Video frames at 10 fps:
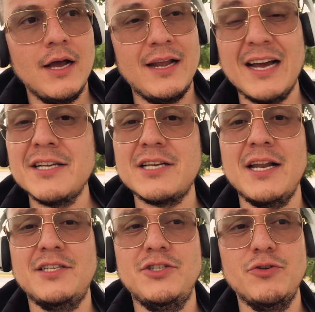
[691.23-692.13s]
And I
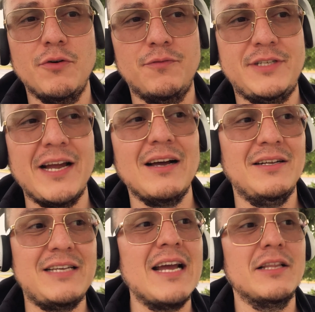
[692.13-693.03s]
decided to do a, da
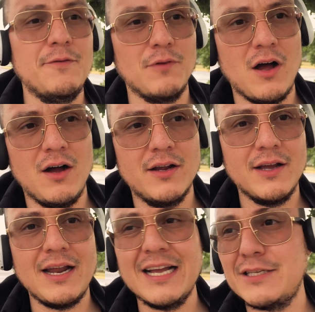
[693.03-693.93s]
a daily vlog
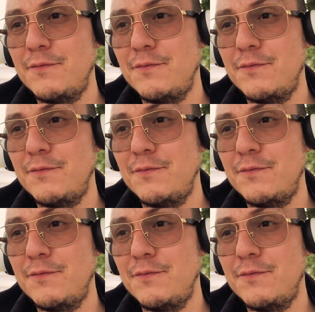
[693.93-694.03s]
and I get